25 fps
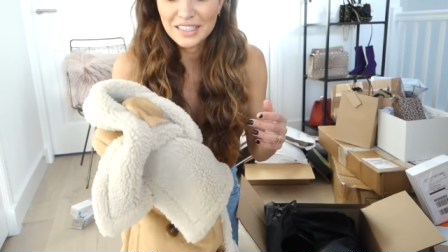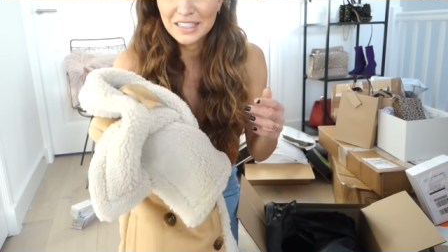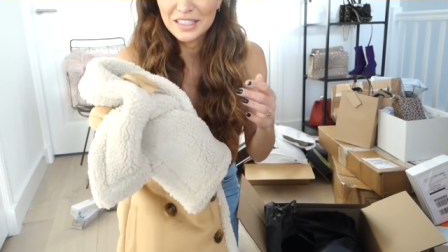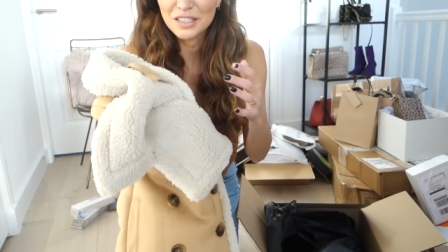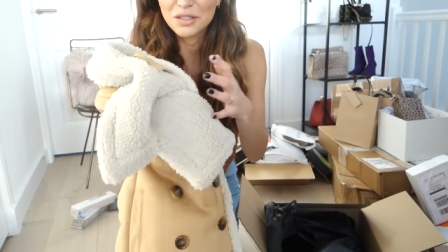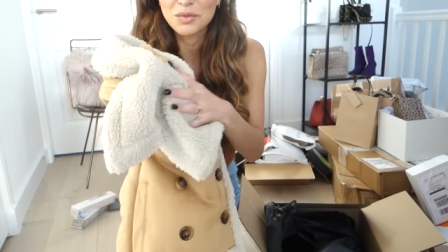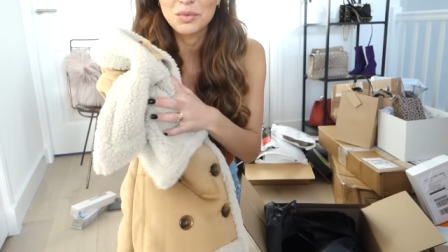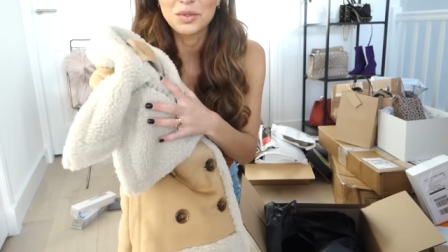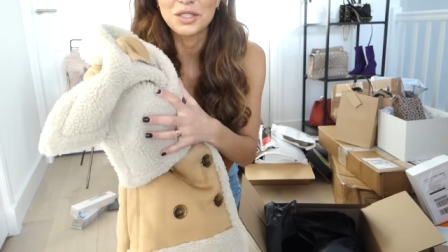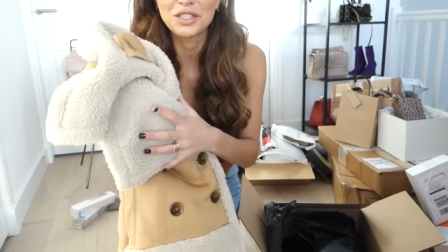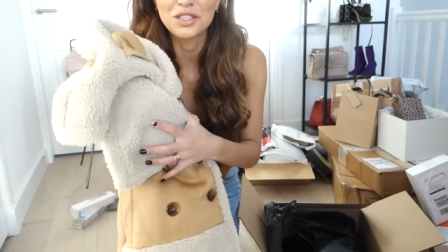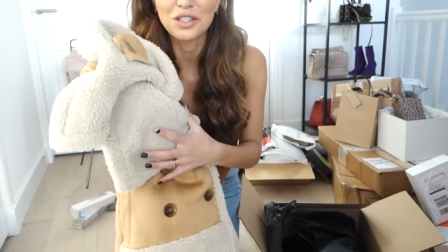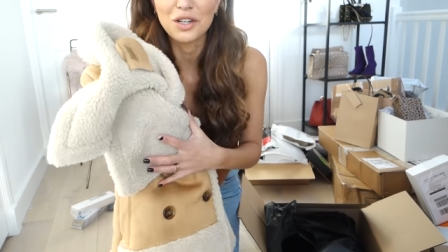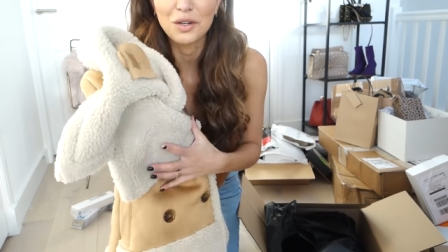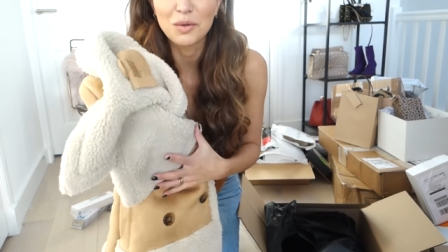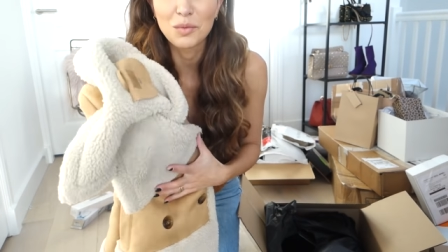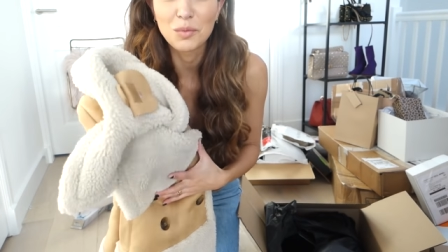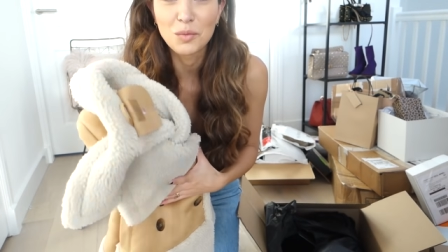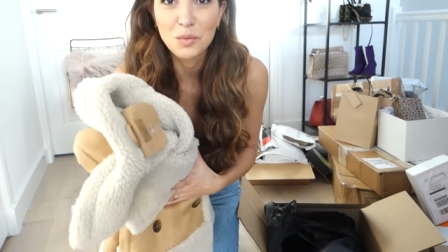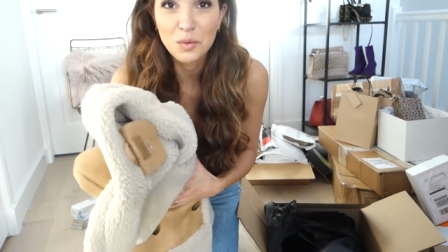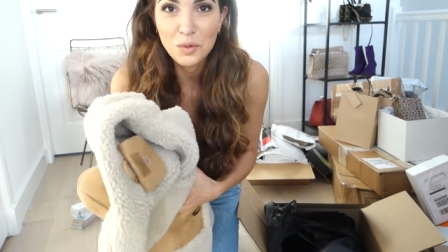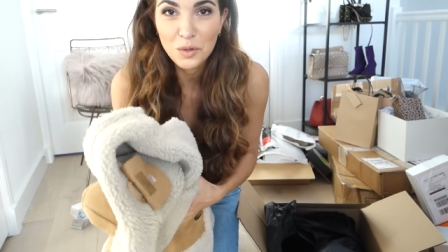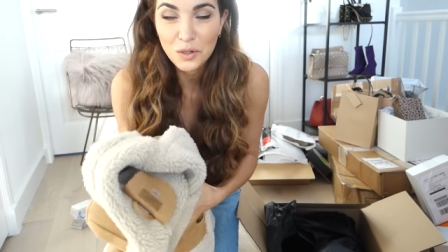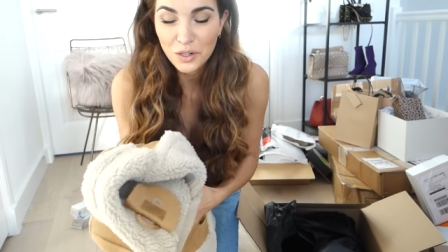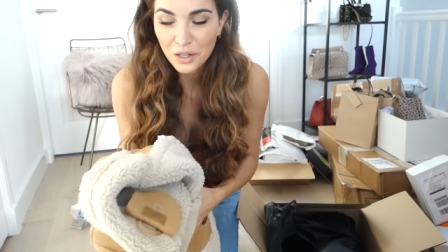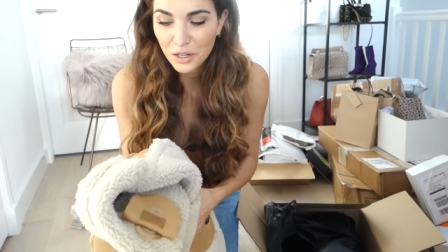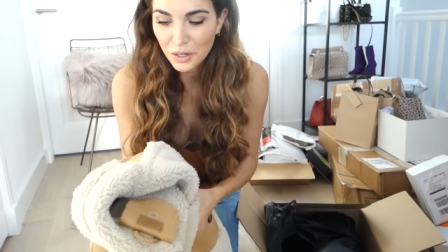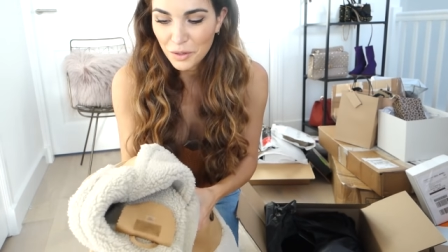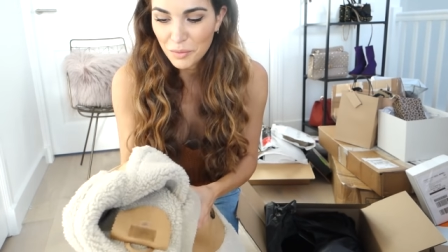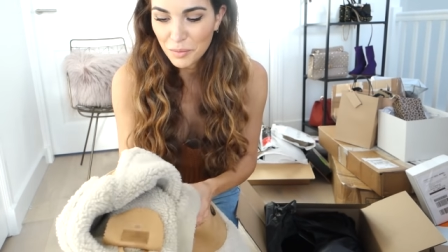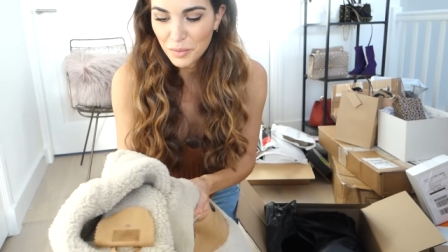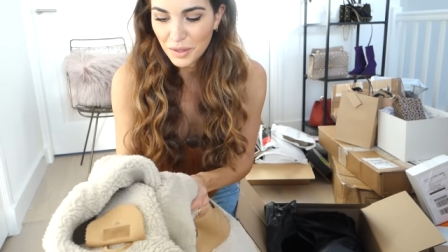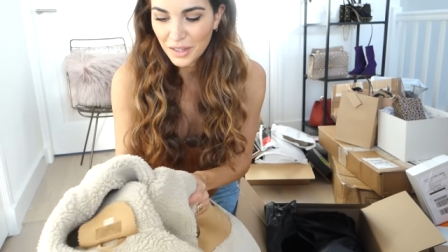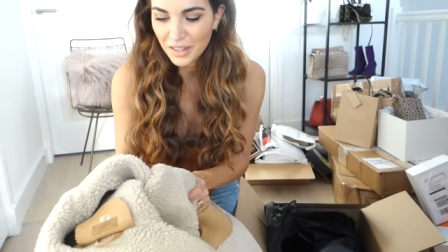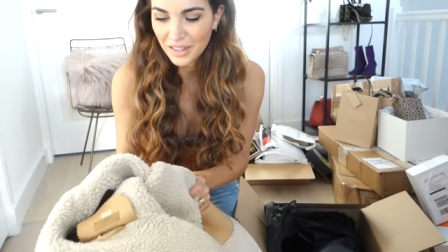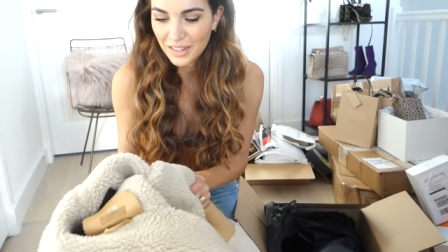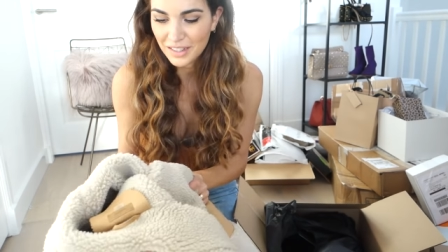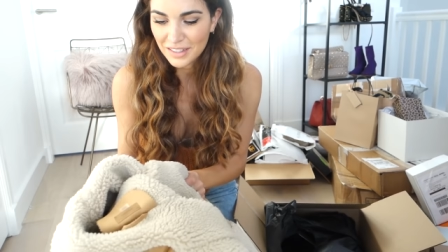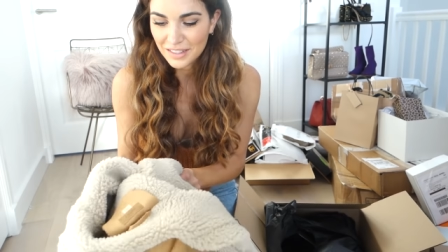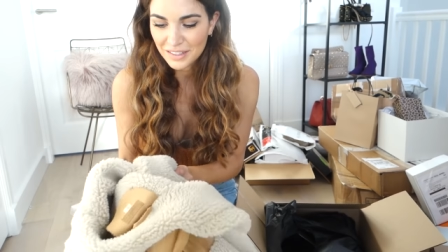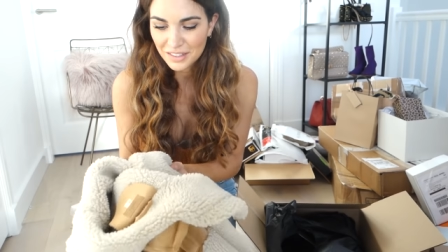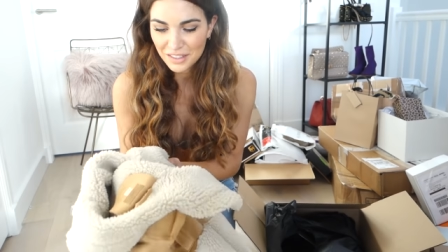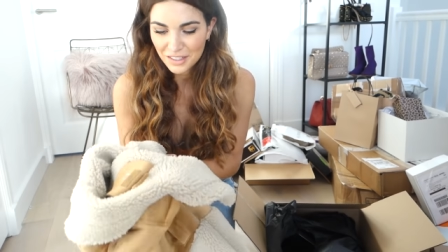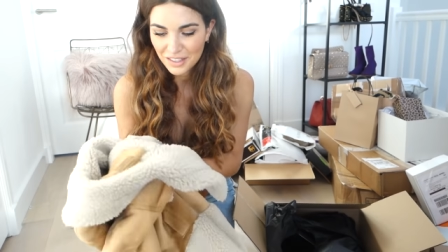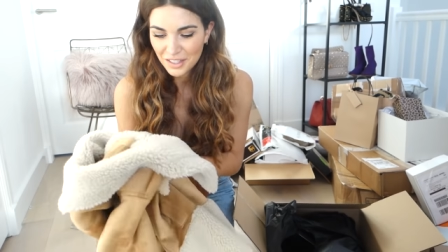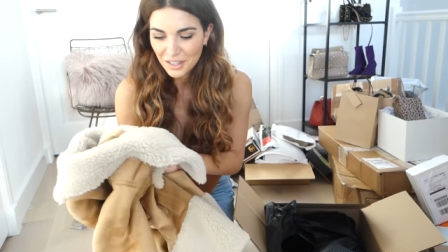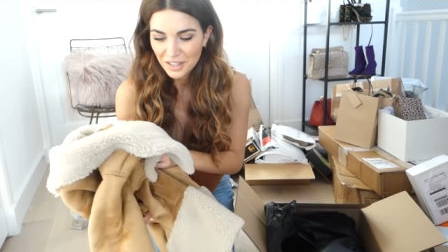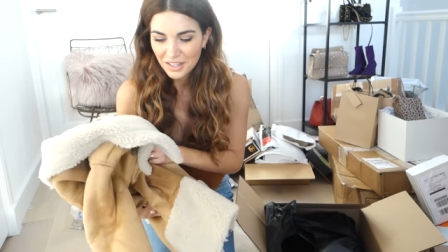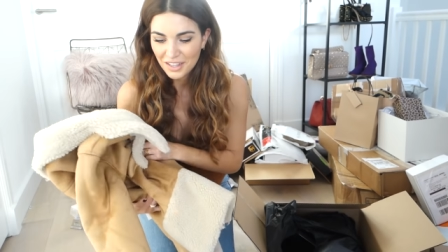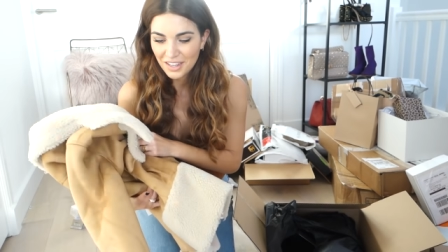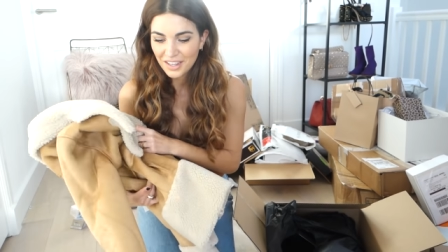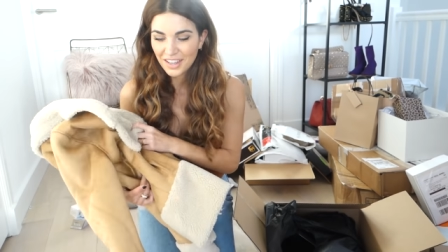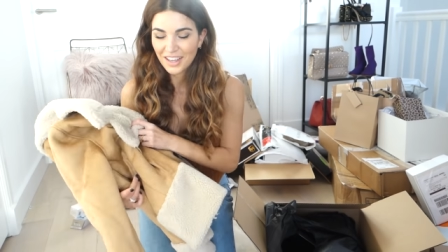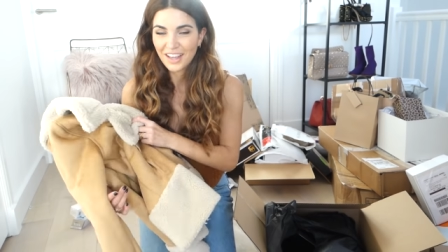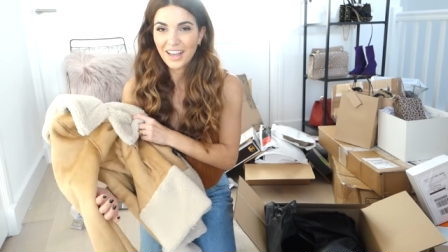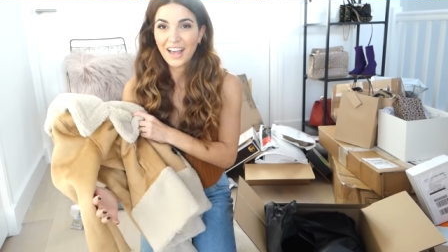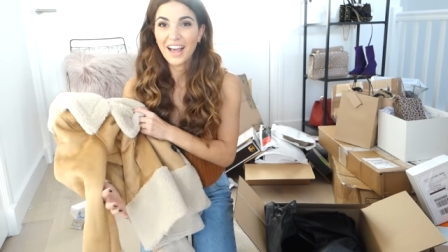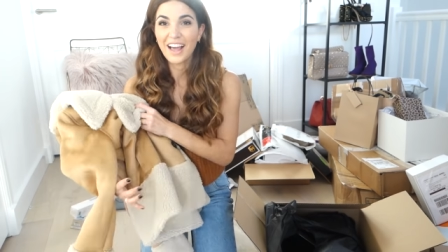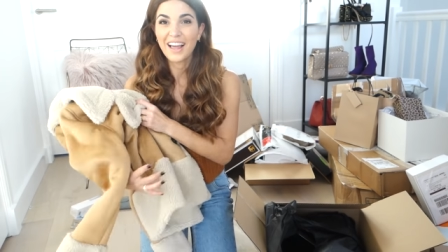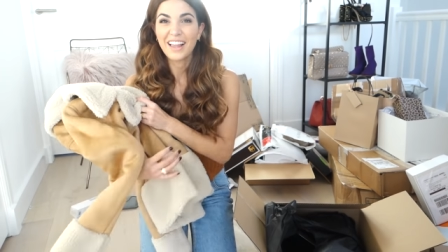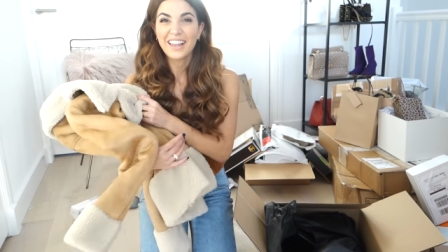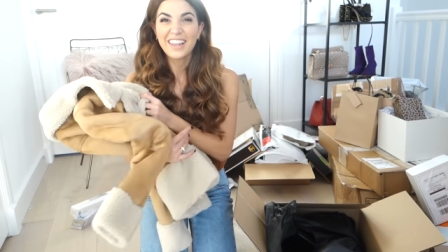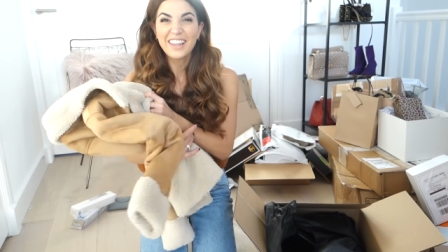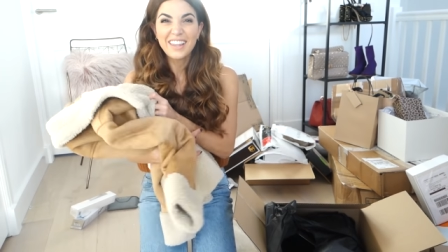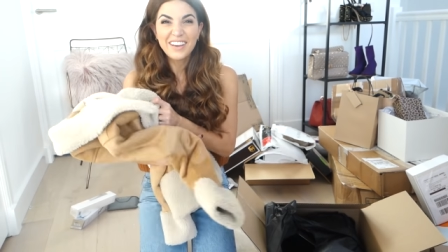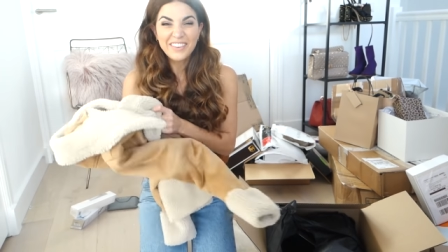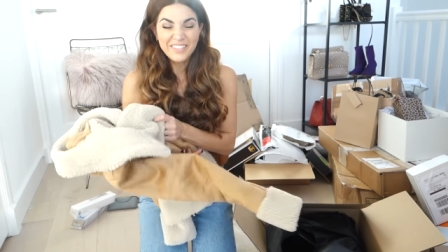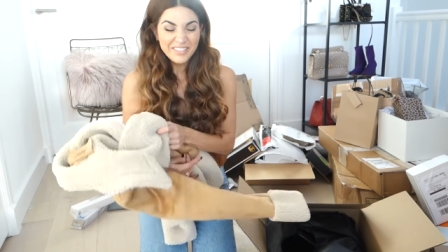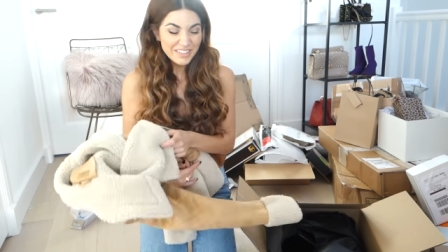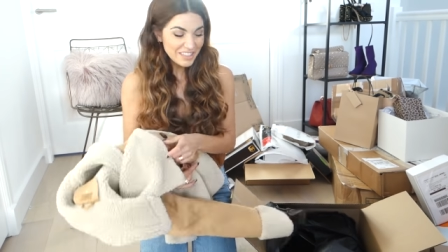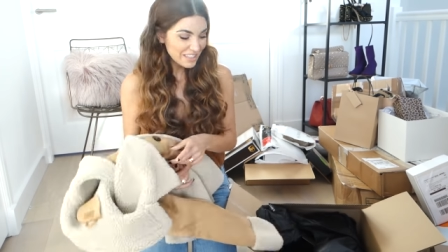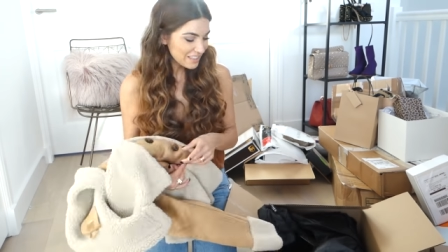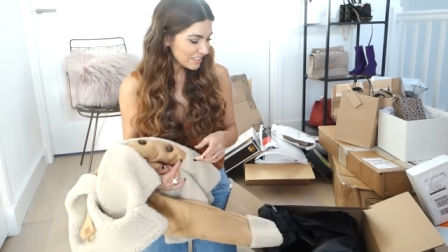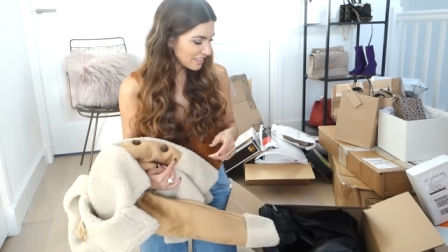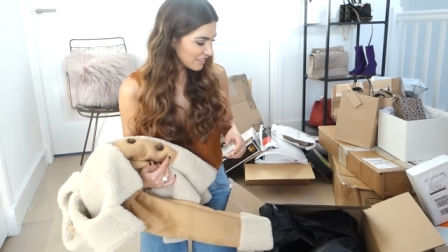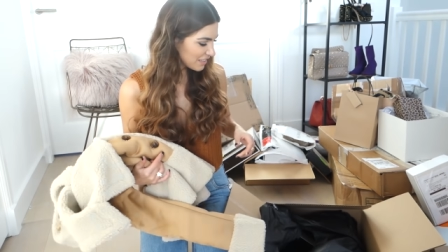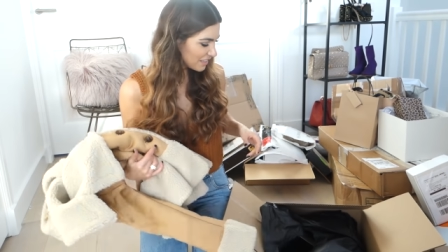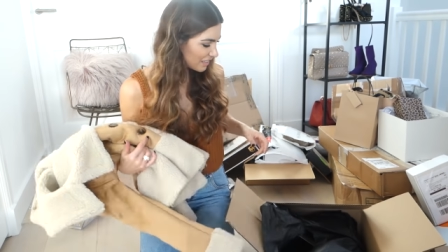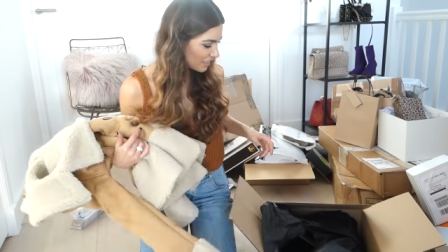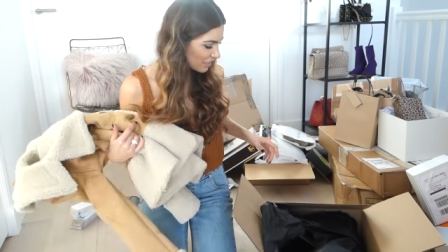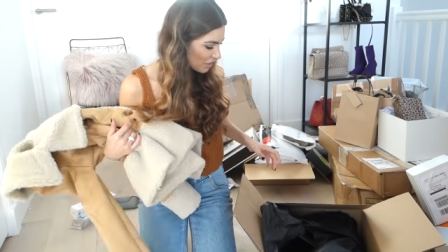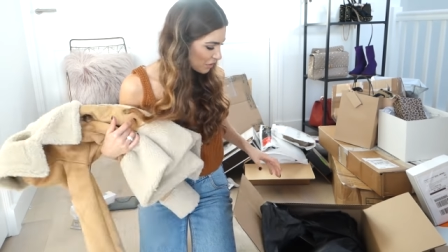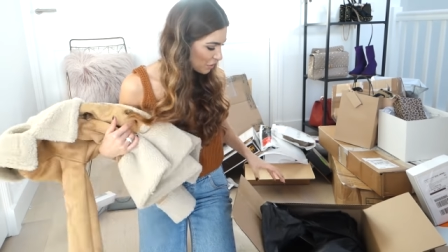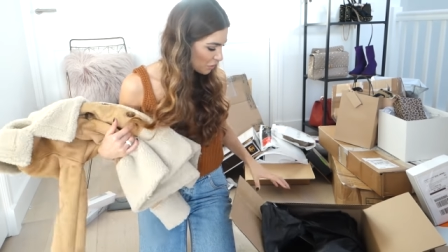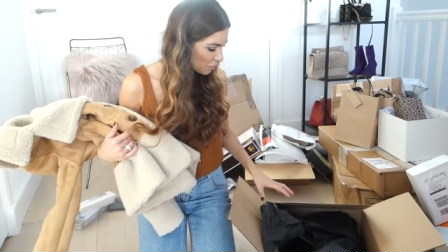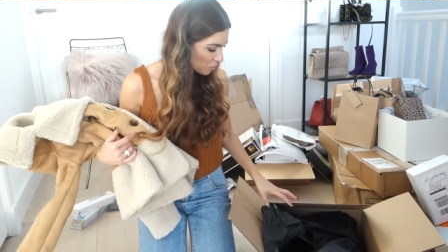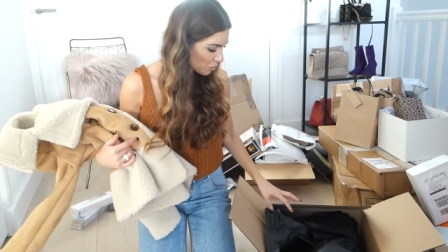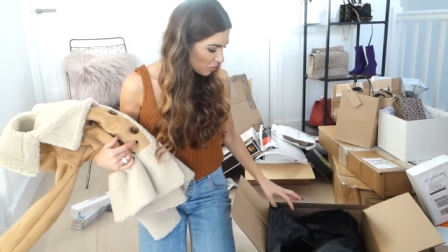these, which are warm and Love it. Thank you,